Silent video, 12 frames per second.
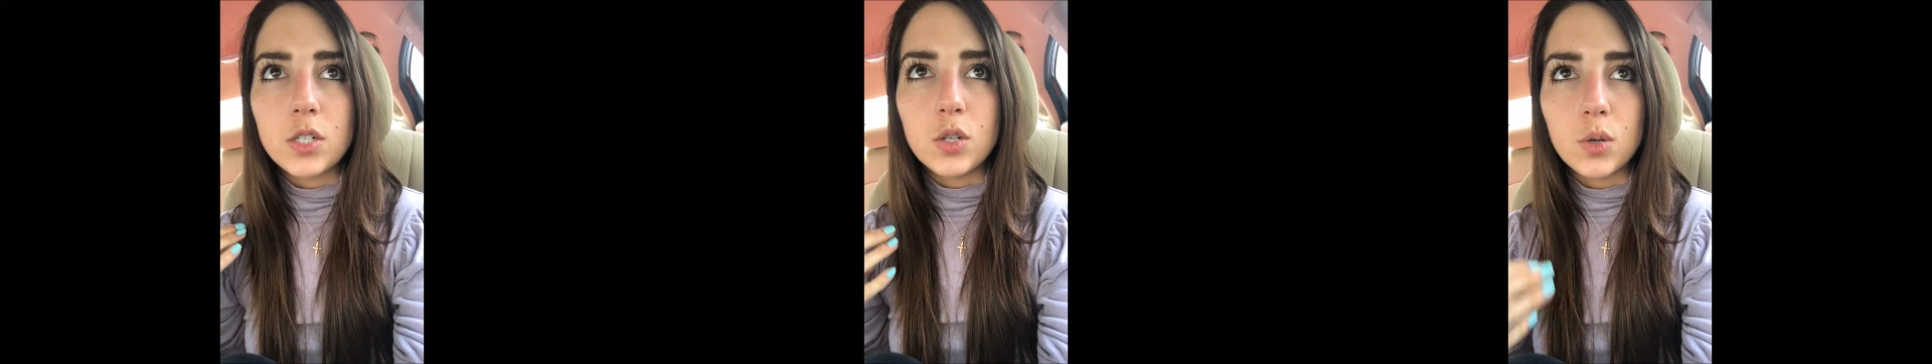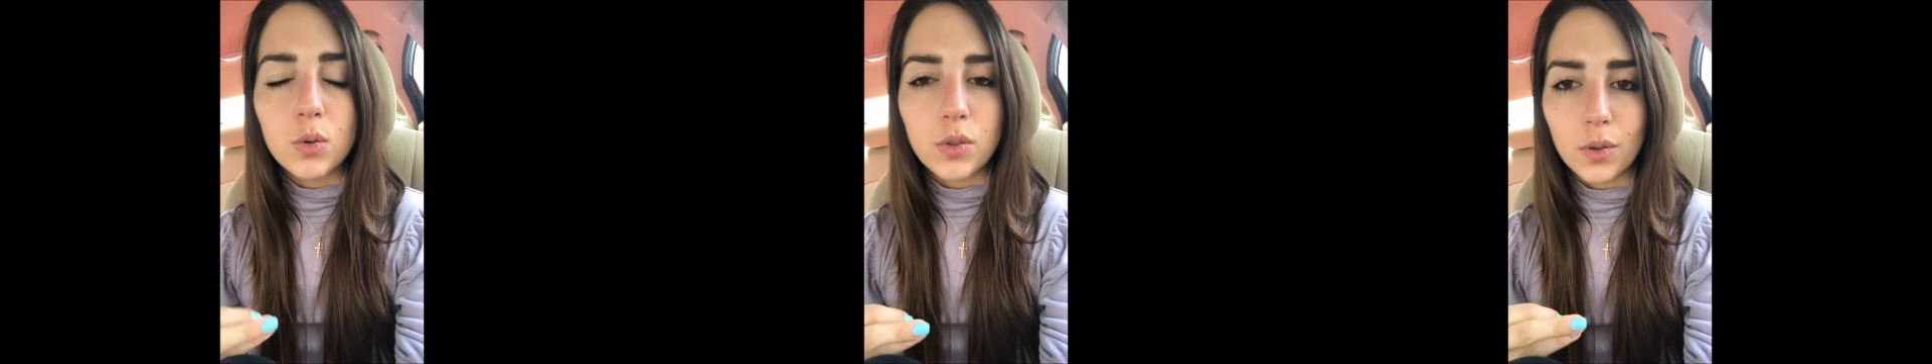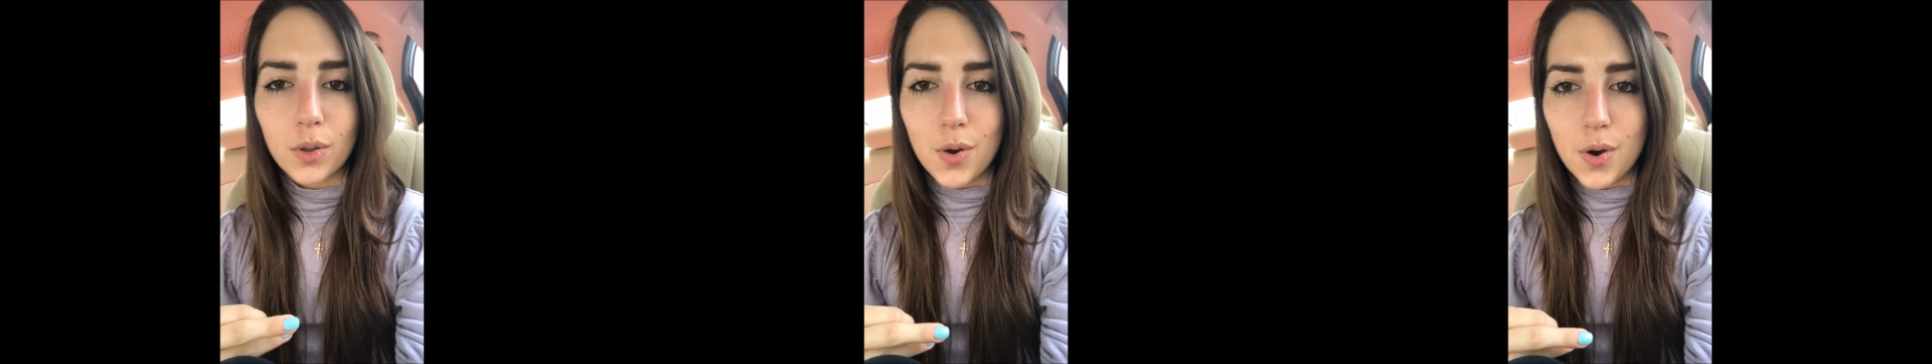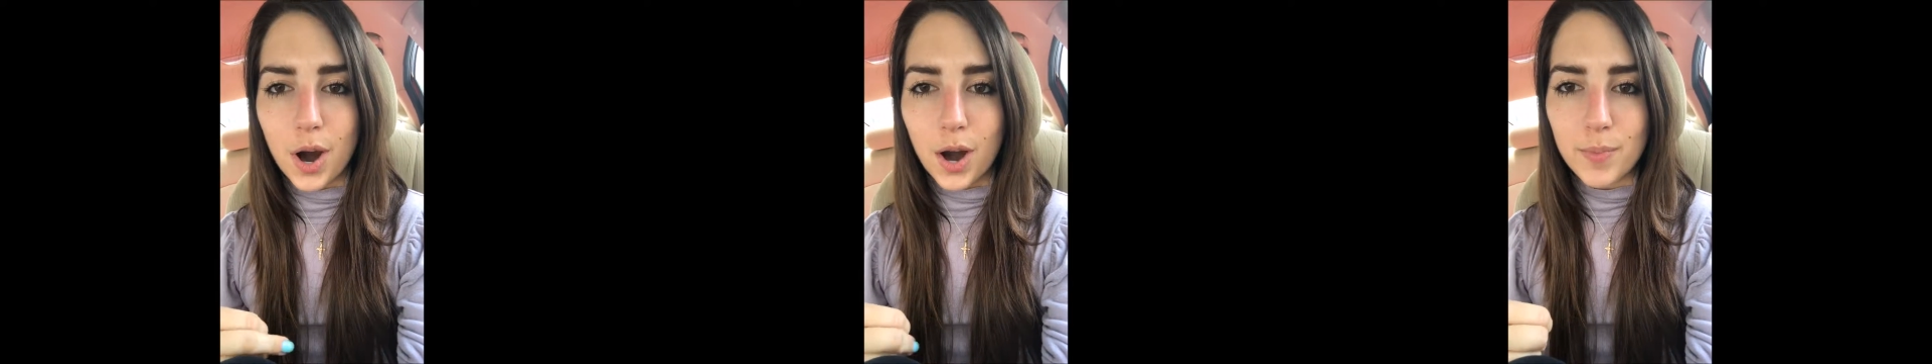do the
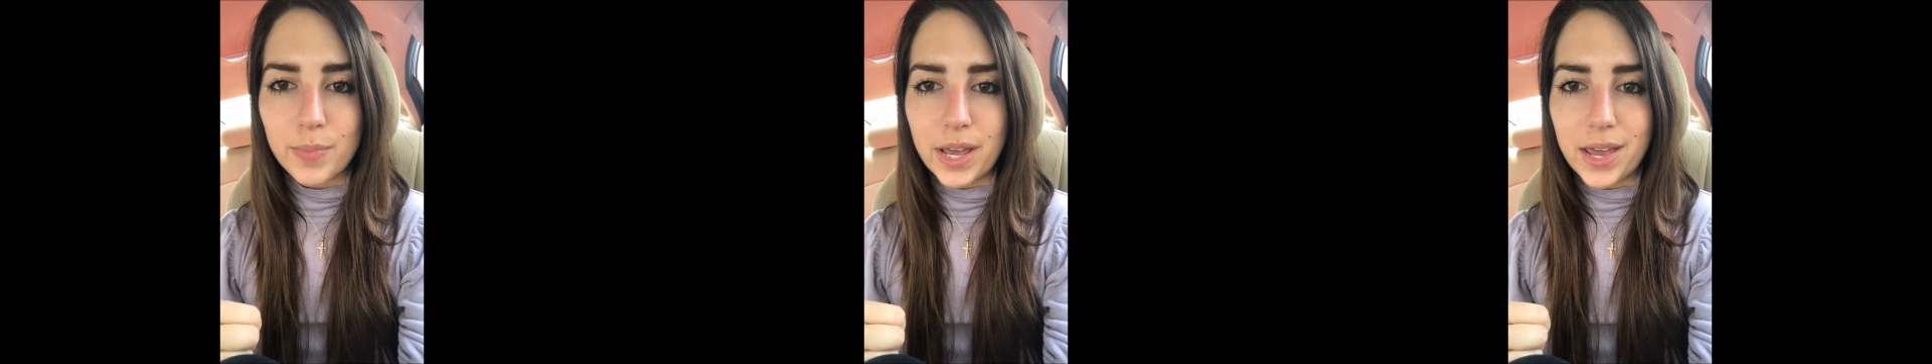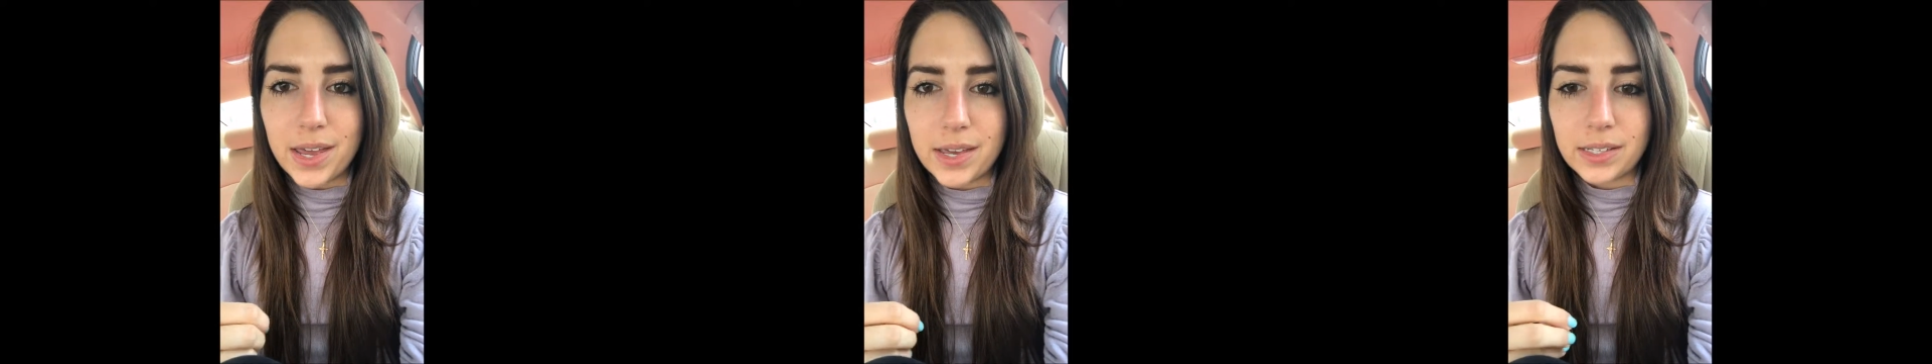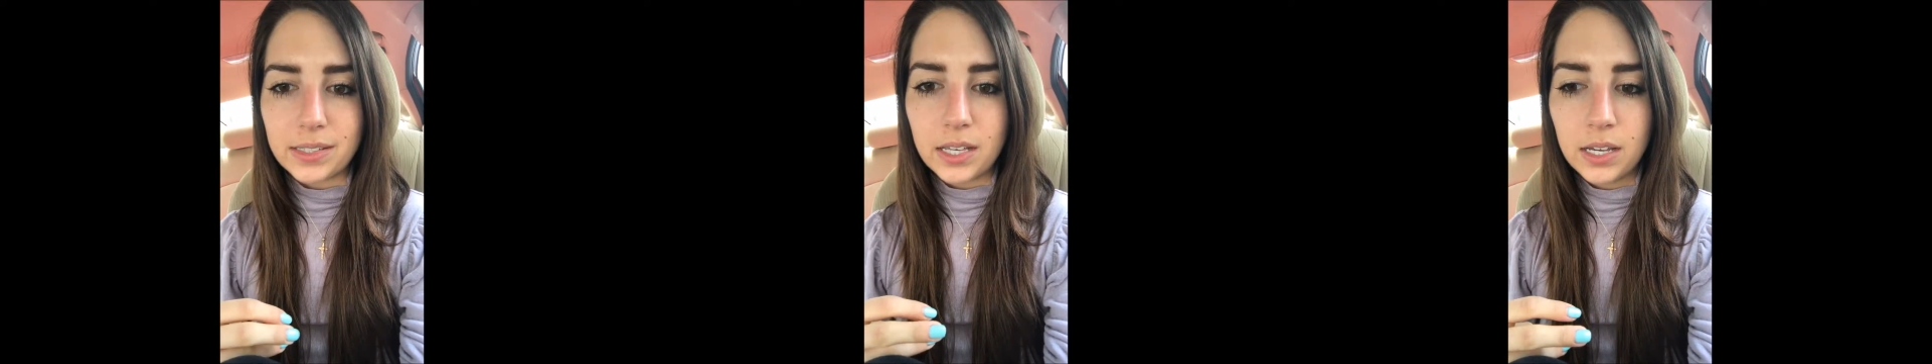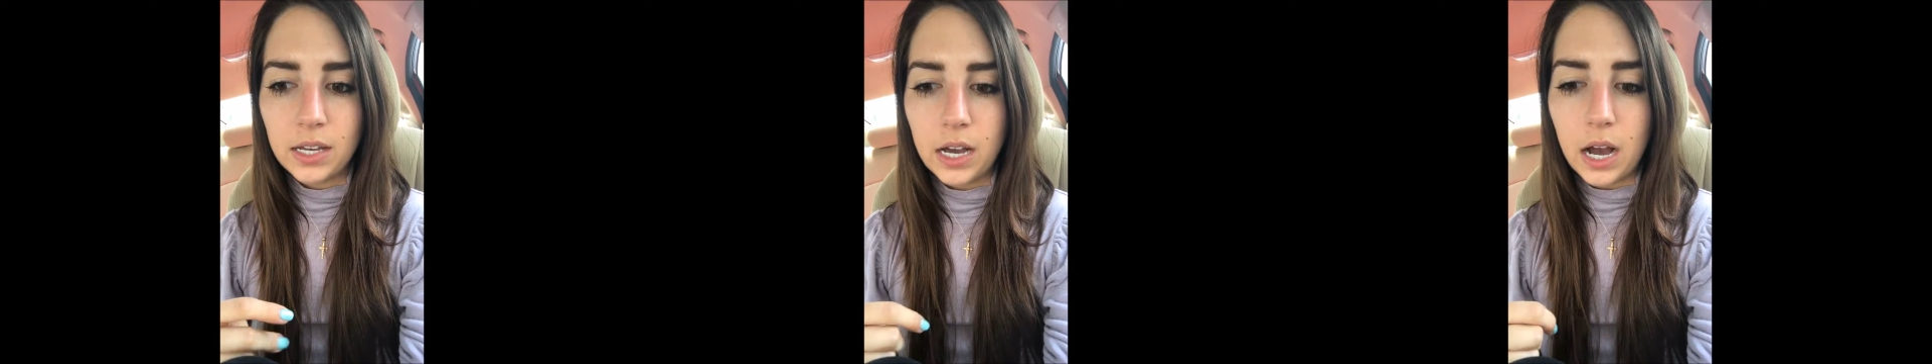low carb days
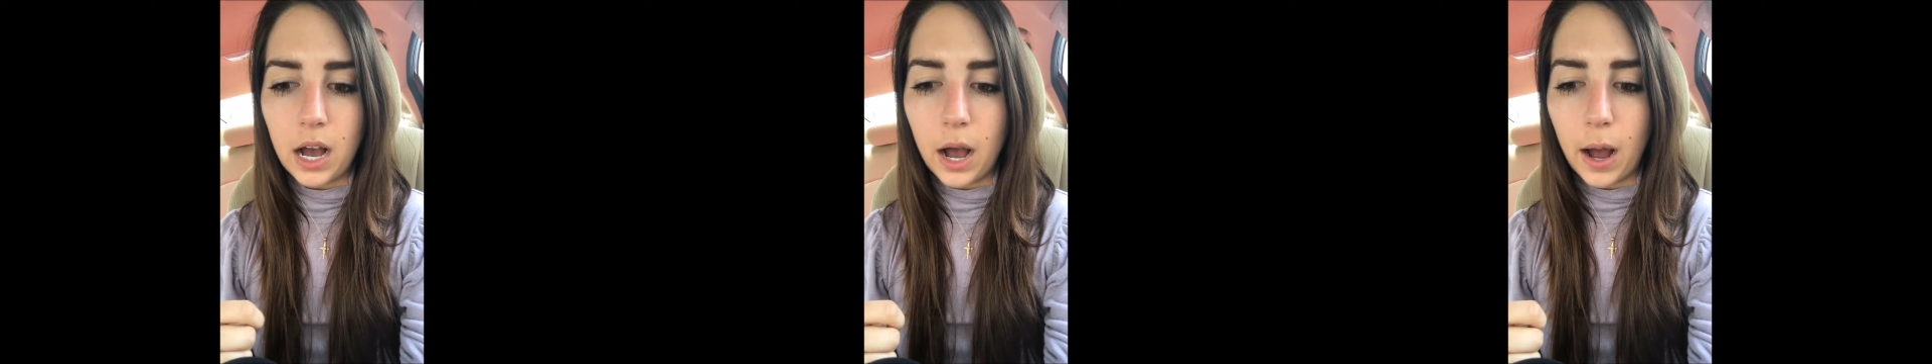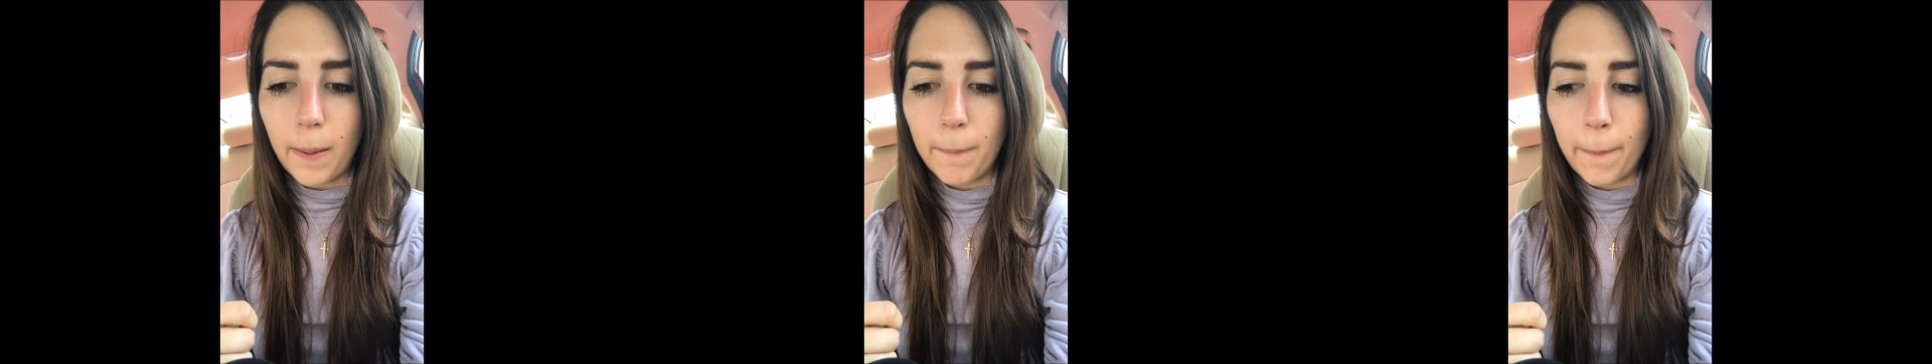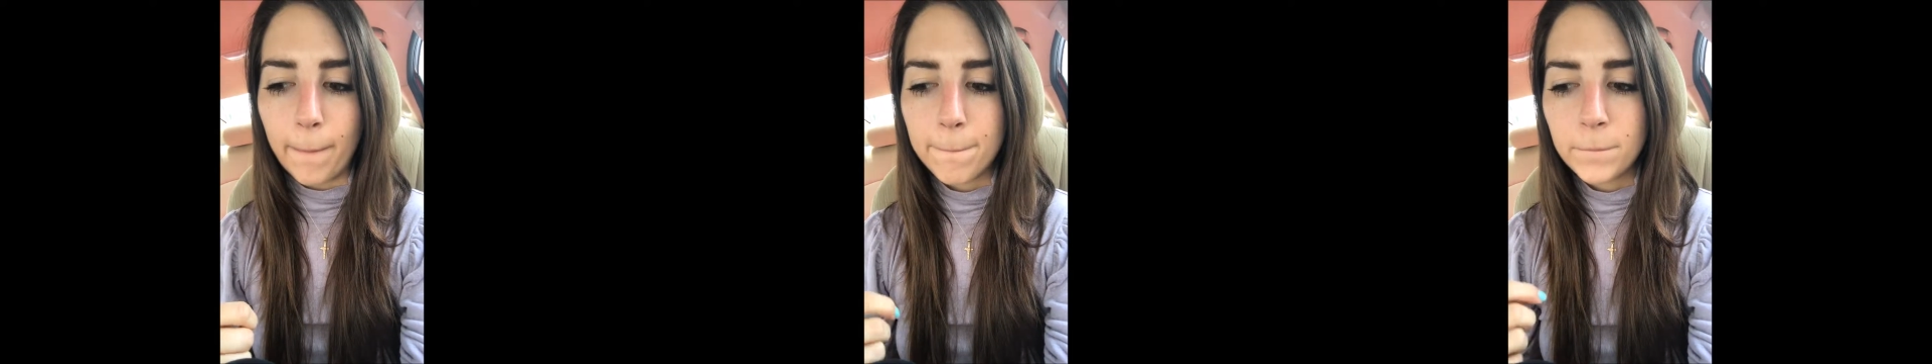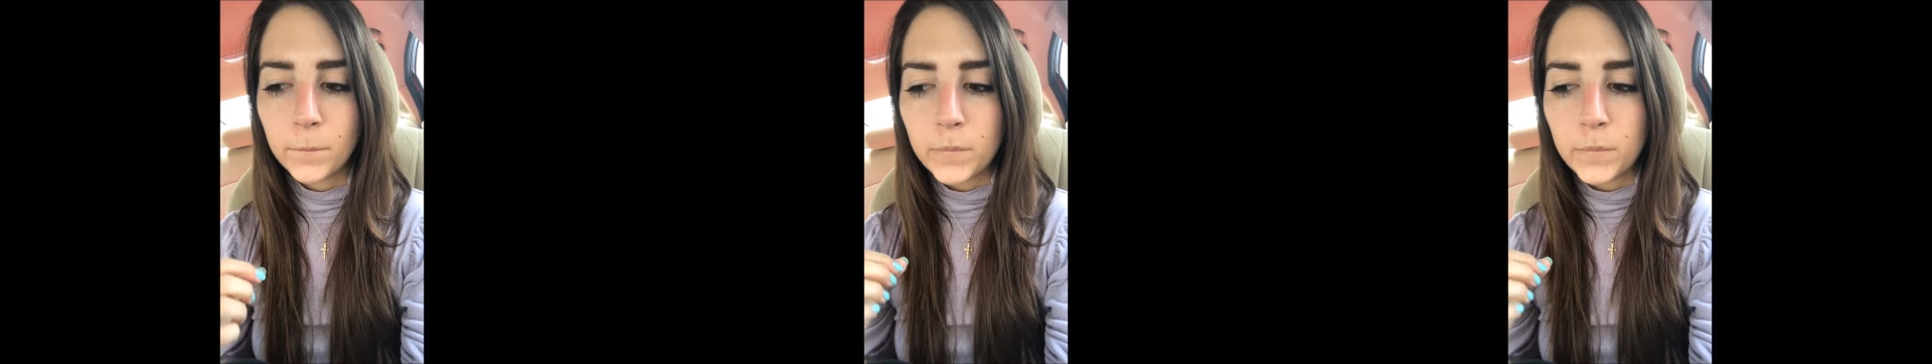and